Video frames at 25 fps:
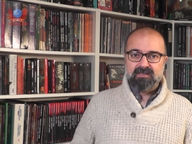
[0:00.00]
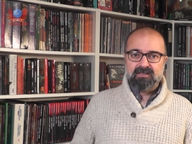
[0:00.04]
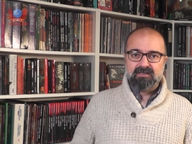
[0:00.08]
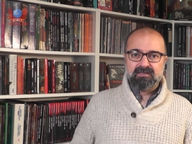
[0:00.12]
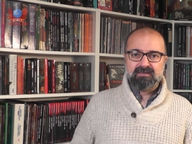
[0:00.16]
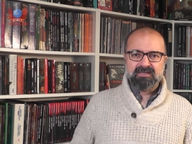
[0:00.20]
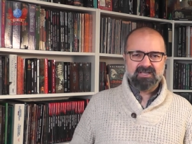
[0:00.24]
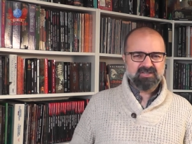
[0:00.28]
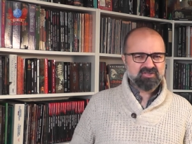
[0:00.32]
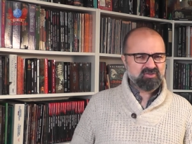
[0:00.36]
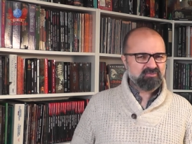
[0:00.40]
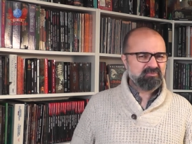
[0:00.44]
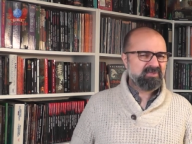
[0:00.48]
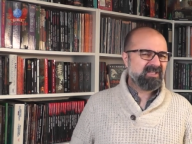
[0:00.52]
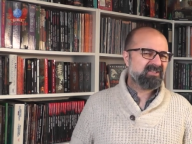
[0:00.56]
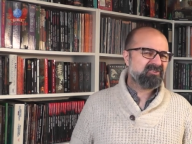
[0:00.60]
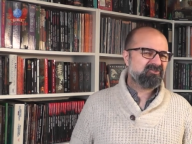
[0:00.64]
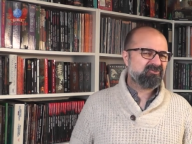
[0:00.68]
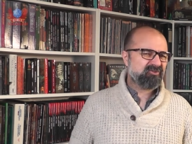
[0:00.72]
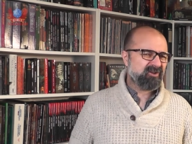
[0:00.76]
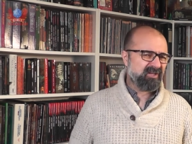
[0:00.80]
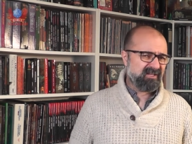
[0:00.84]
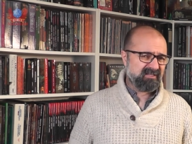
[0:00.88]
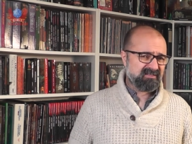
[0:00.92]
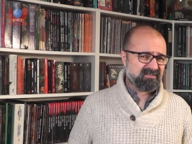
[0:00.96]
That should be a
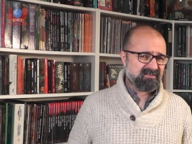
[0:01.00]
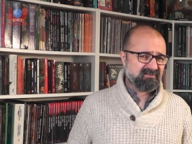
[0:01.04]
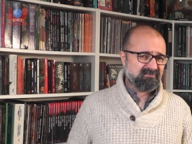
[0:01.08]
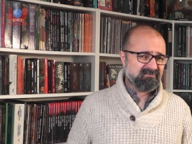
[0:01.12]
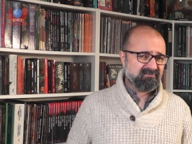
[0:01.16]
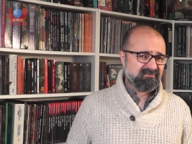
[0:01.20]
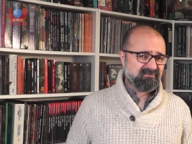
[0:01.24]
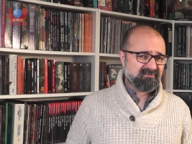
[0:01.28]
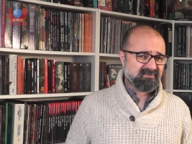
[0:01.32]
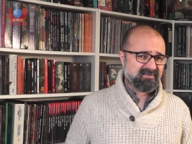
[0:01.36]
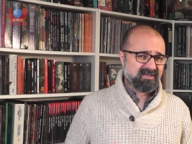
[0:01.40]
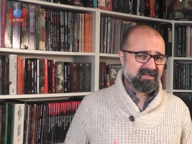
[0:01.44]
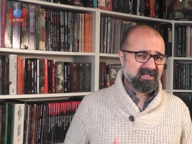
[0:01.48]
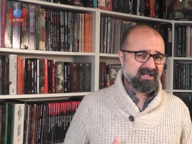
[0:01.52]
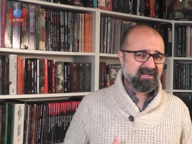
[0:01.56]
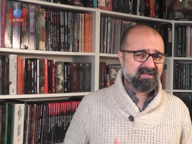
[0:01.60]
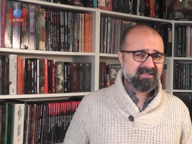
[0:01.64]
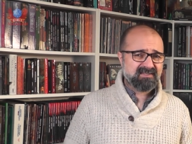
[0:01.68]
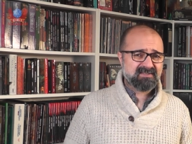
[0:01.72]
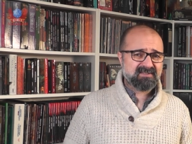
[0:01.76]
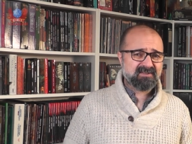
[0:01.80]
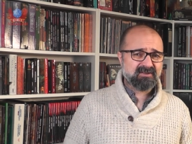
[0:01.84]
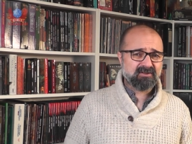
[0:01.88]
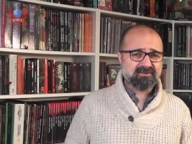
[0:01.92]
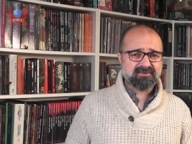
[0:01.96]
trait, and
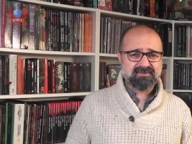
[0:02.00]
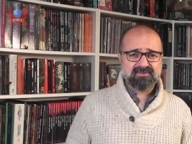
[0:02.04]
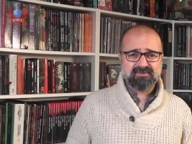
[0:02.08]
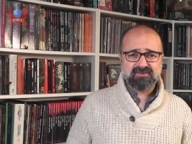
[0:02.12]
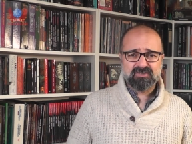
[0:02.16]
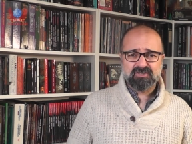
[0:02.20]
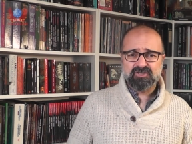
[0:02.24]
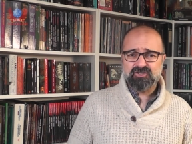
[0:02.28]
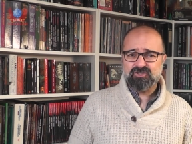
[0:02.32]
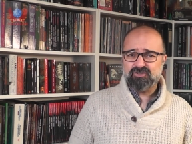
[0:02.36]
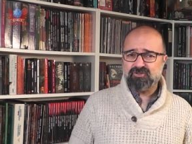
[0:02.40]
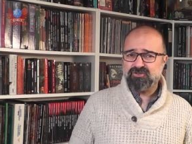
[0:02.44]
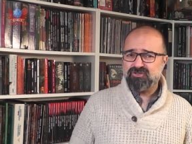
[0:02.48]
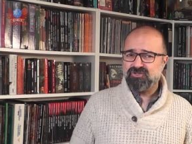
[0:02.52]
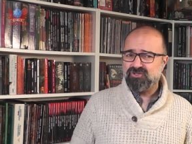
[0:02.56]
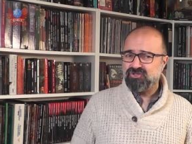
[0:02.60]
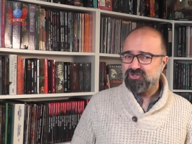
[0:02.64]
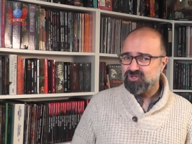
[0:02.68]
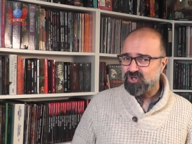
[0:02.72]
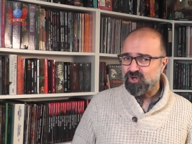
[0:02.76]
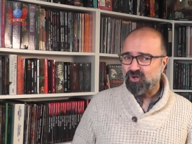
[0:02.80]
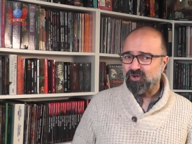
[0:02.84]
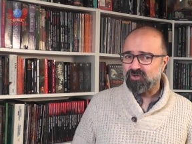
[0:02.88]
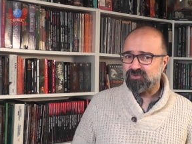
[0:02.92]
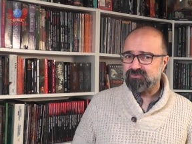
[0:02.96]
its cost should
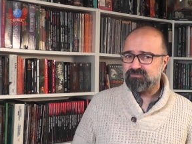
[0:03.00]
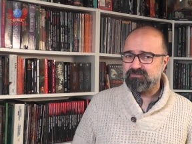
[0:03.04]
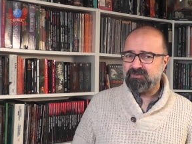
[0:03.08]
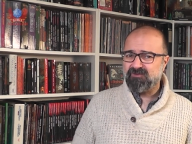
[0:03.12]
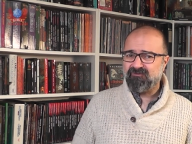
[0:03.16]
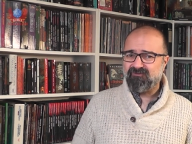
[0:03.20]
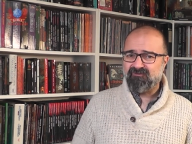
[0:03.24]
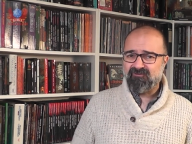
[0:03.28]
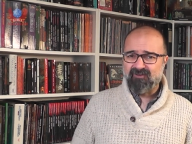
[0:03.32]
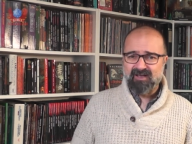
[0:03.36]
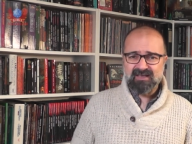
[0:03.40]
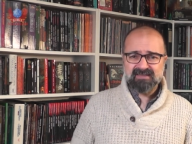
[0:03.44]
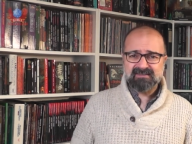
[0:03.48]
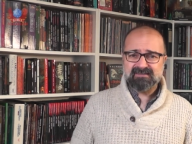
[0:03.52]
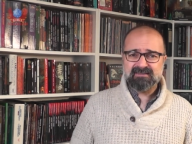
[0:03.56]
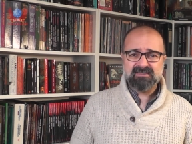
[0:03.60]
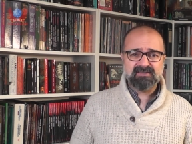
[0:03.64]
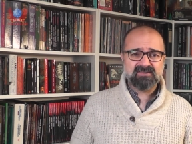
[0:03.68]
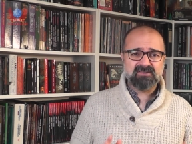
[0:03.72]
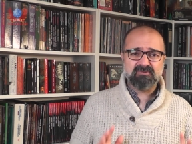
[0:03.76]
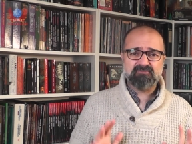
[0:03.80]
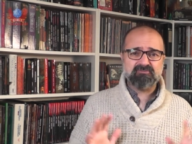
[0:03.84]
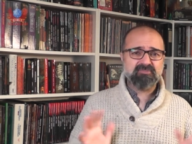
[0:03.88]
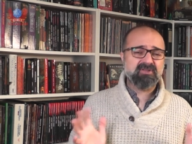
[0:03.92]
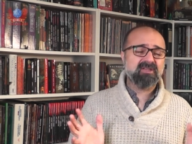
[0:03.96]
not be vastly
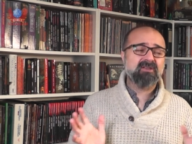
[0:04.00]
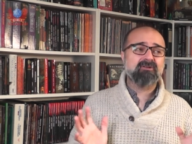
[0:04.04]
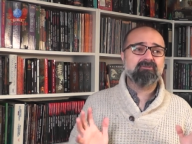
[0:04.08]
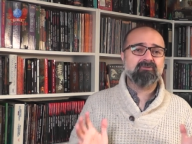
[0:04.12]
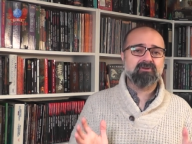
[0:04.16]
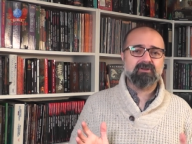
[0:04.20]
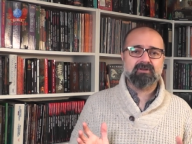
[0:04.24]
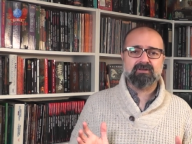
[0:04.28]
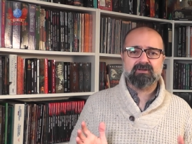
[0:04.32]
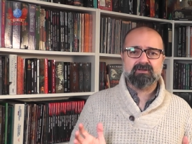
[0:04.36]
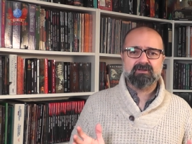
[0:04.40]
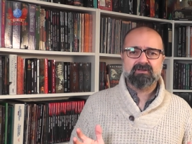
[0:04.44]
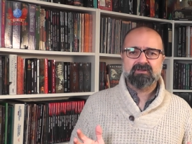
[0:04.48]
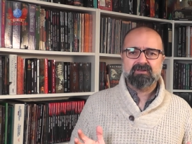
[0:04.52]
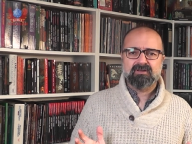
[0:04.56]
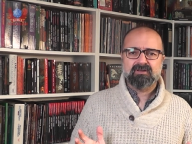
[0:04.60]
superior.